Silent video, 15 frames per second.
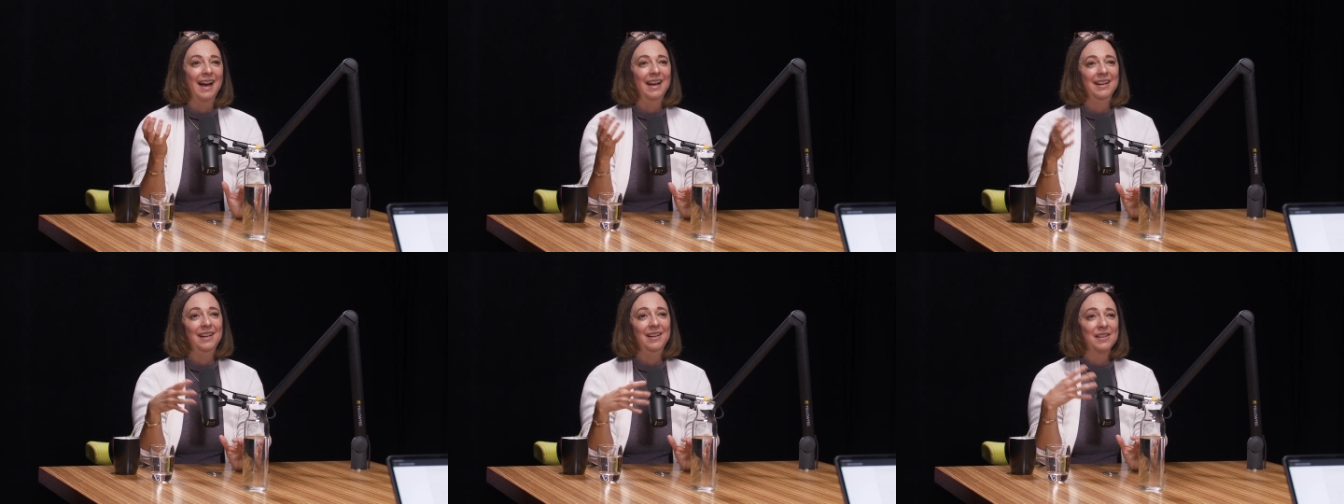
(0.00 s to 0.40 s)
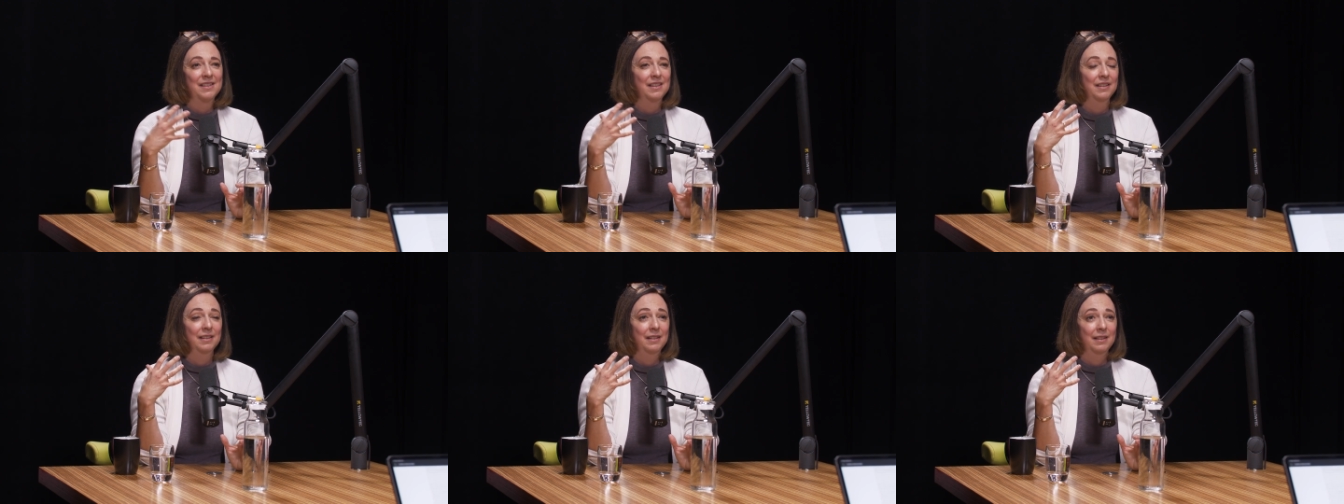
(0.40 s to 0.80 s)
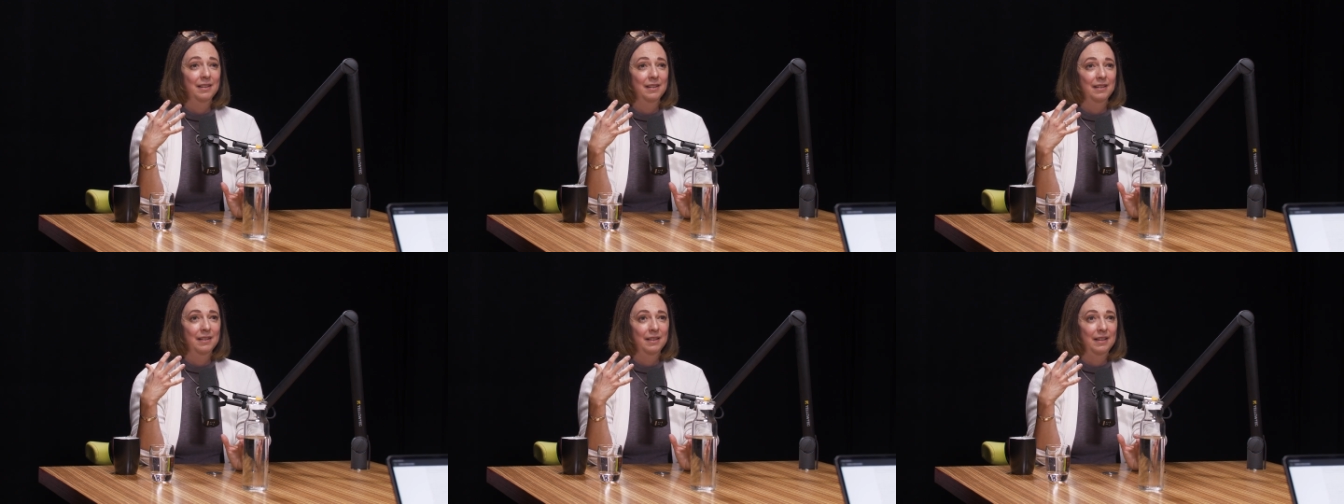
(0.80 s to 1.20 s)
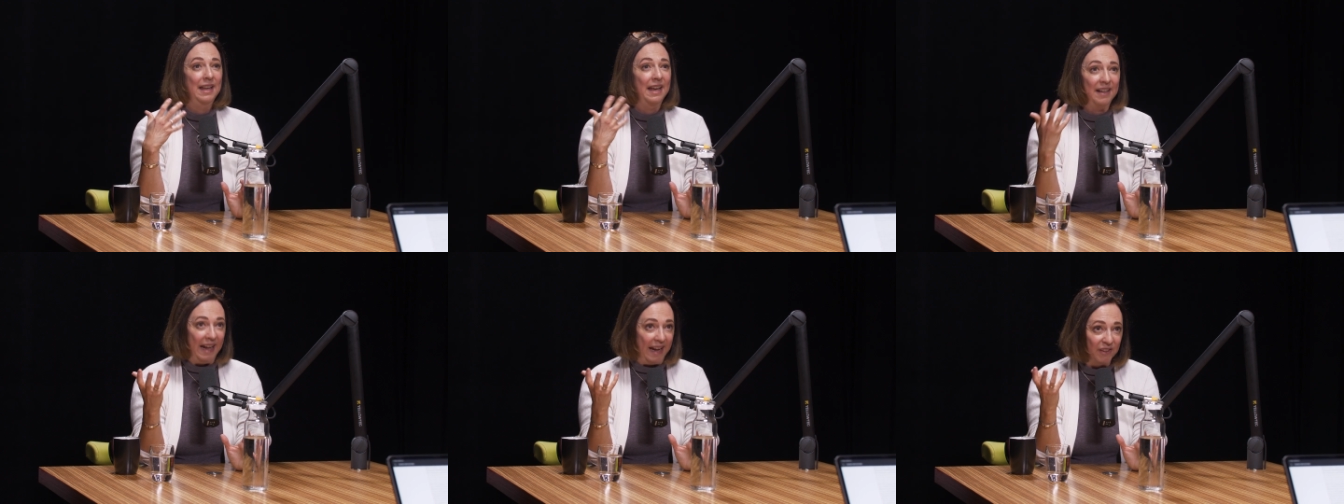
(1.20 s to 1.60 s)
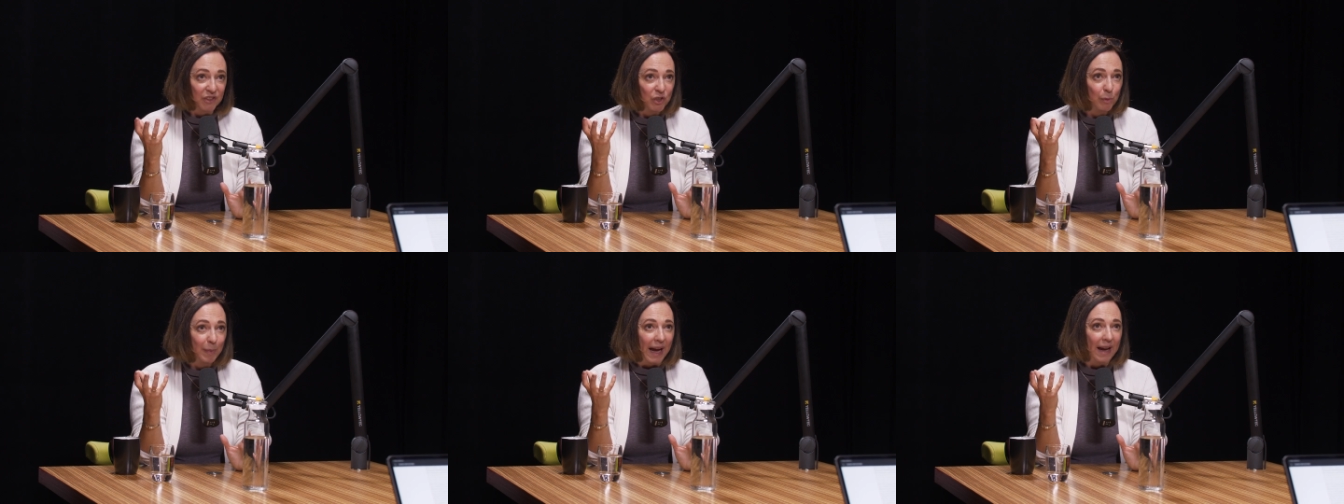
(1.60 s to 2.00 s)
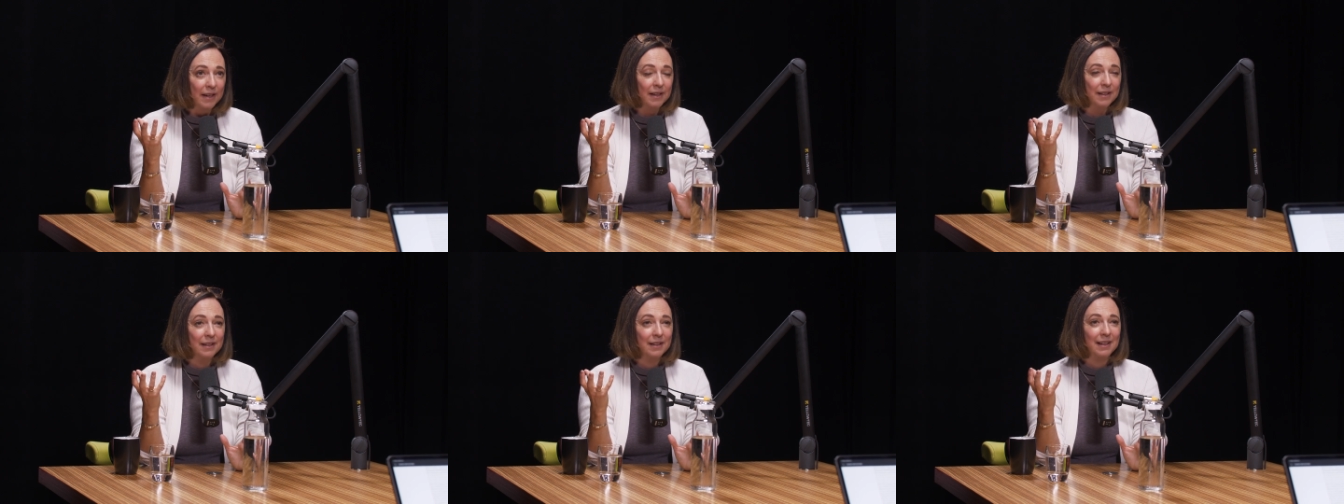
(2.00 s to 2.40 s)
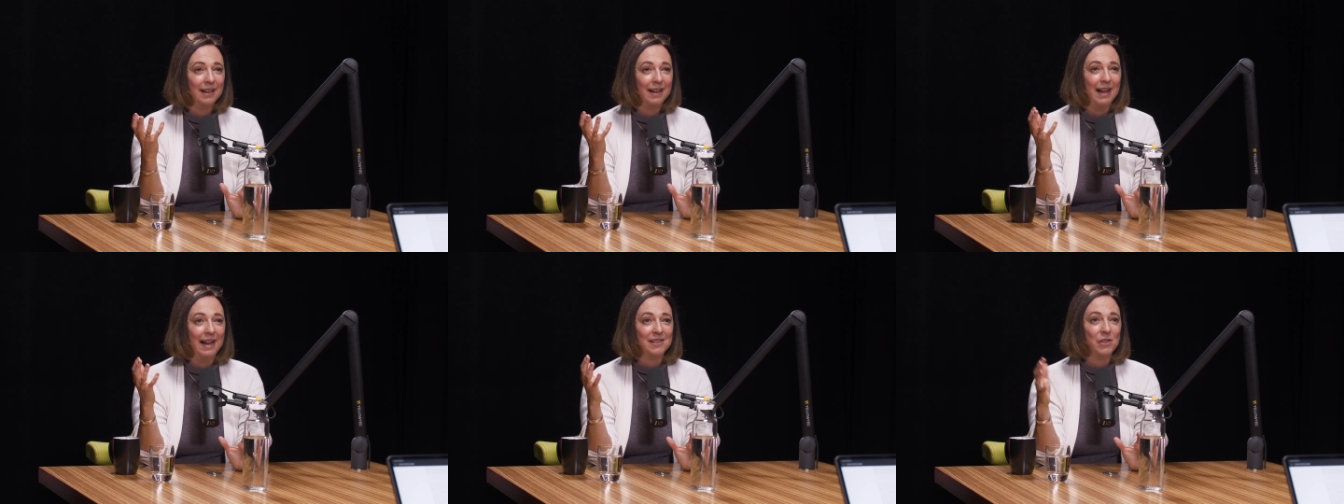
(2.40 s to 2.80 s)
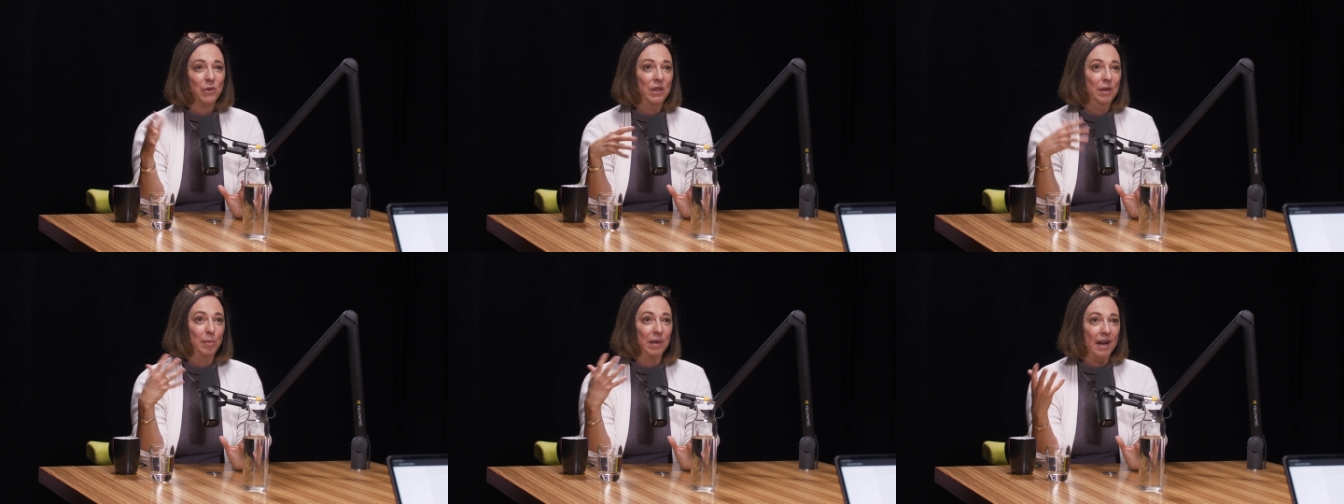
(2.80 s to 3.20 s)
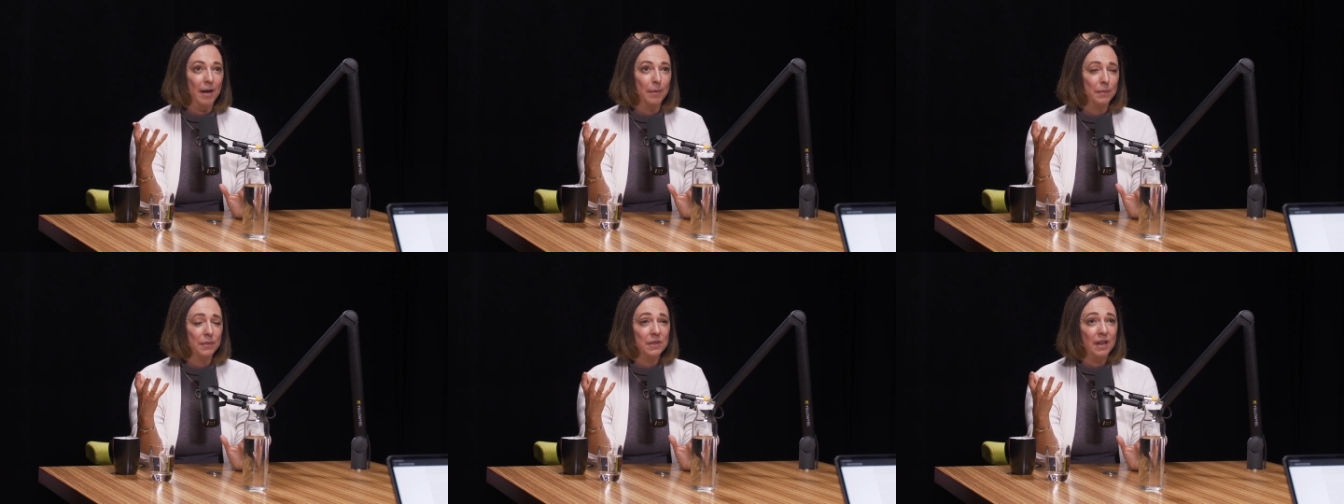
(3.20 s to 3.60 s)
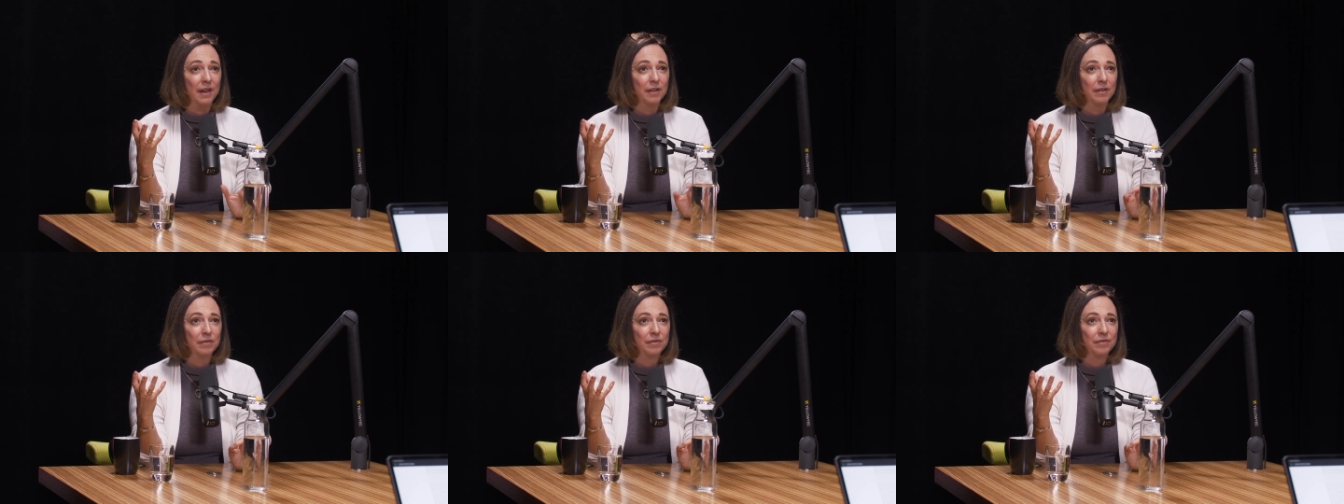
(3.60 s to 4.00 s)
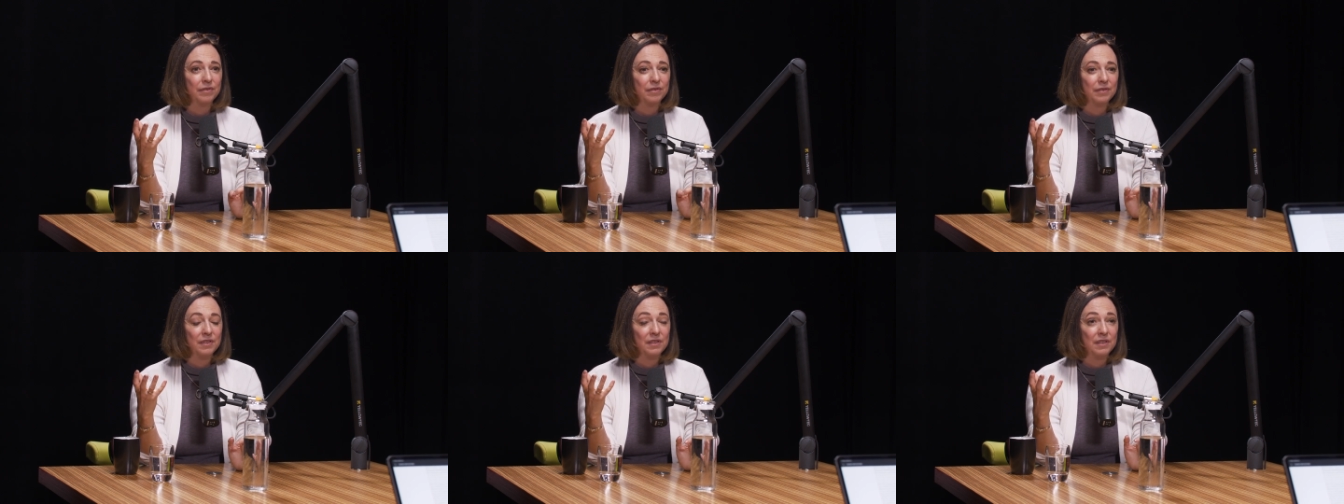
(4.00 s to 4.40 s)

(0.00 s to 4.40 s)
and he doesn't get an answer back, and so he becomes kind of